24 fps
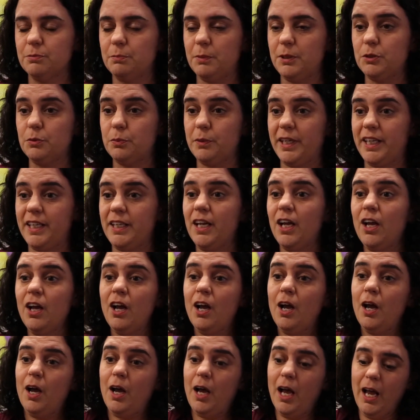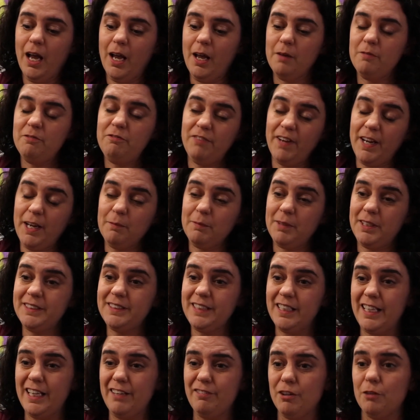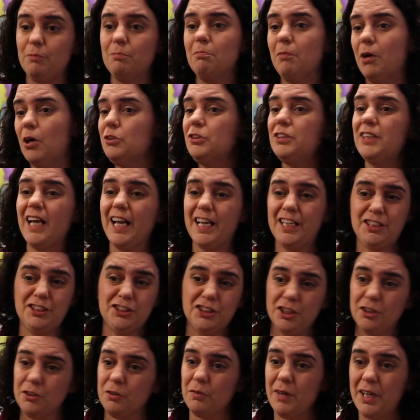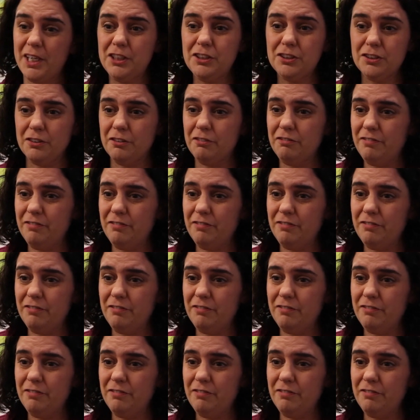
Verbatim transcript: between um, families and even multi generational